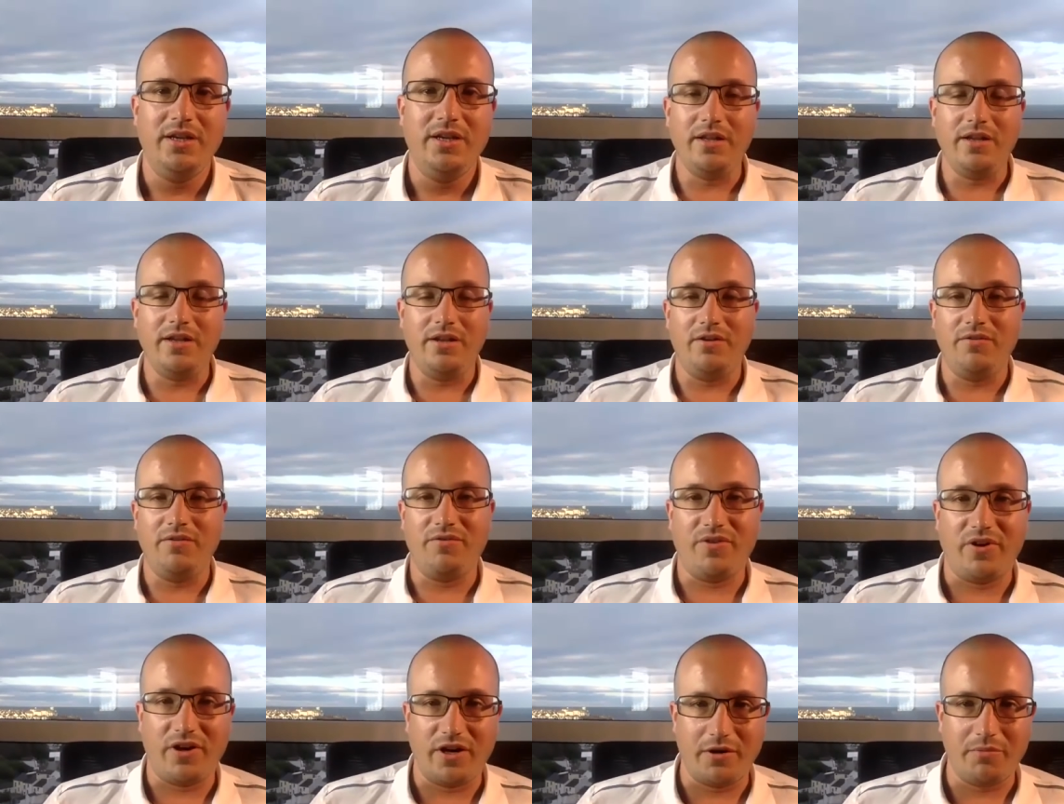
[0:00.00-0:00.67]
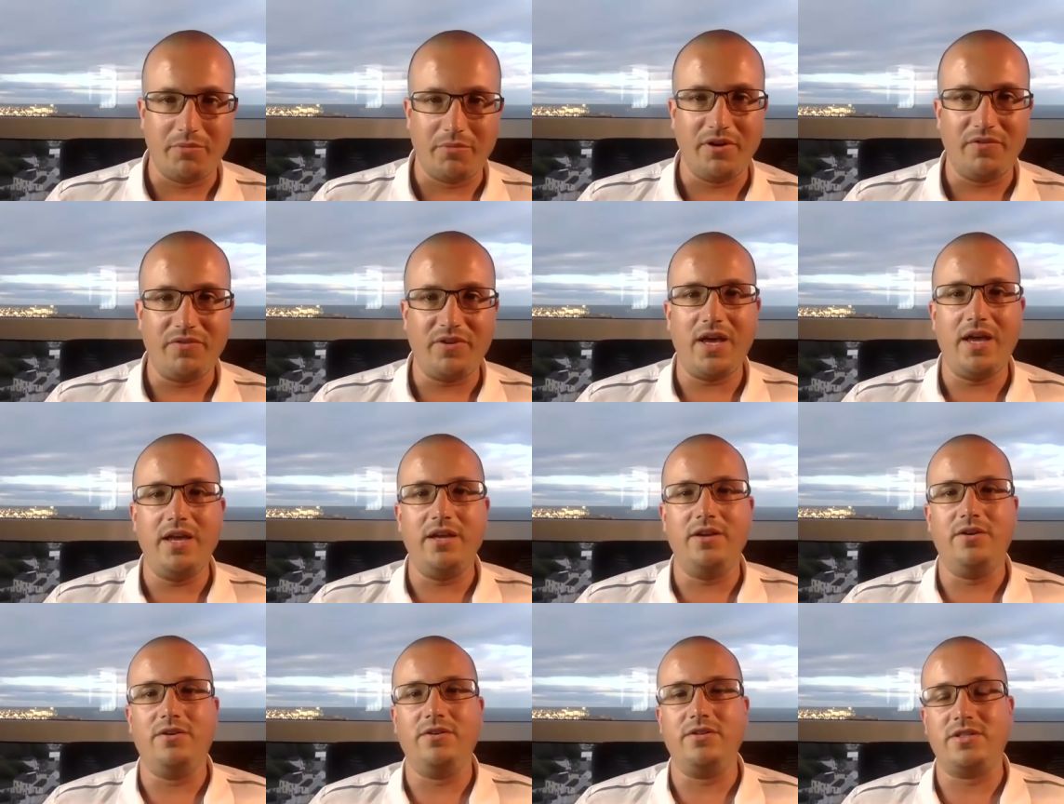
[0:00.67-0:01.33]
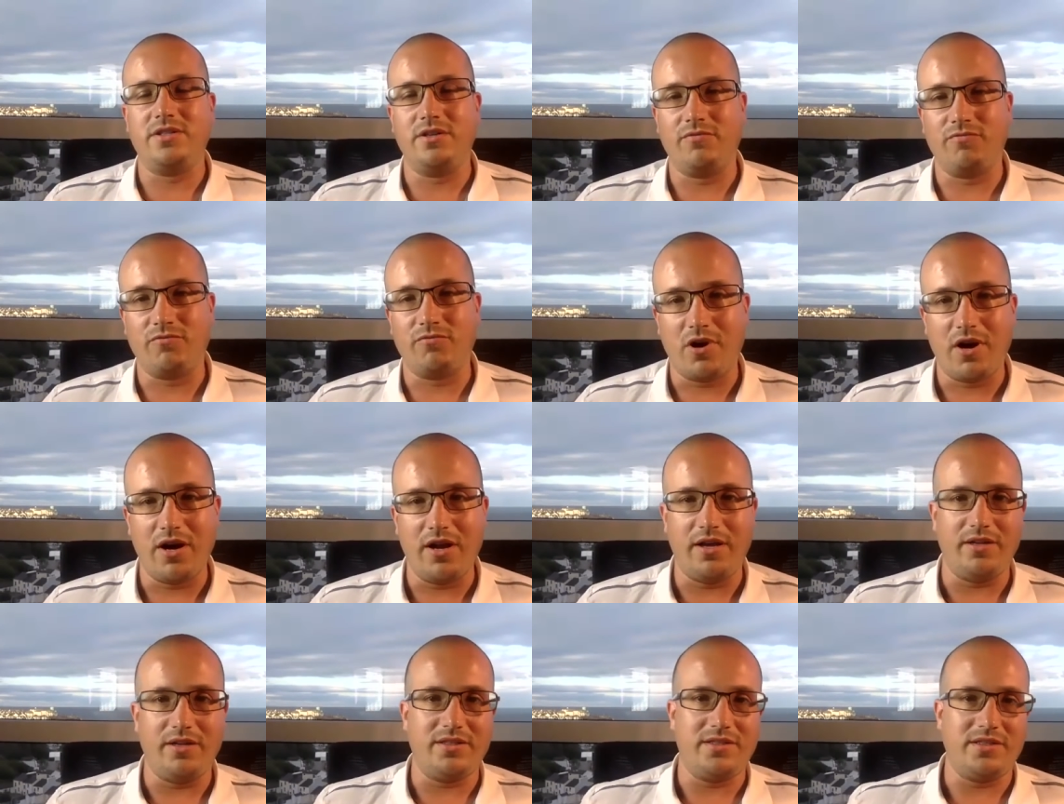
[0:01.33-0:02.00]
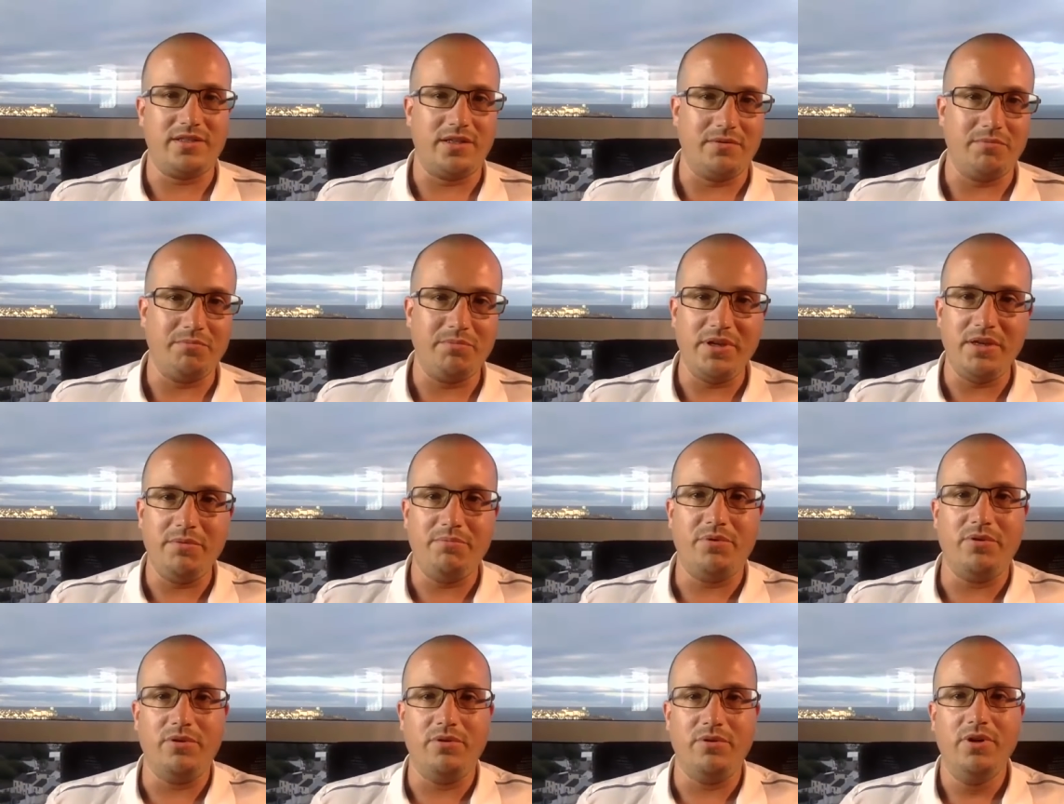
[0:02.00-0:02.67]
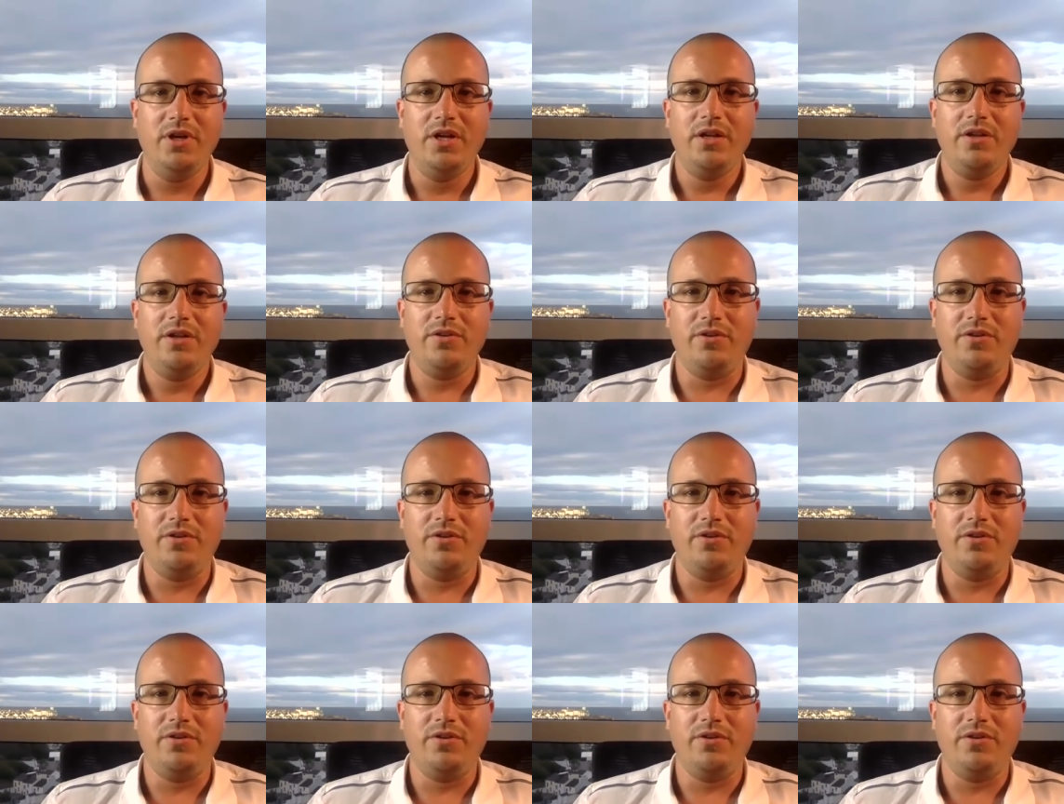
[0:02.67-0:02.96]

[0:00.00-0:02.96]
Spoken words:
in an environment of chaos and riots and people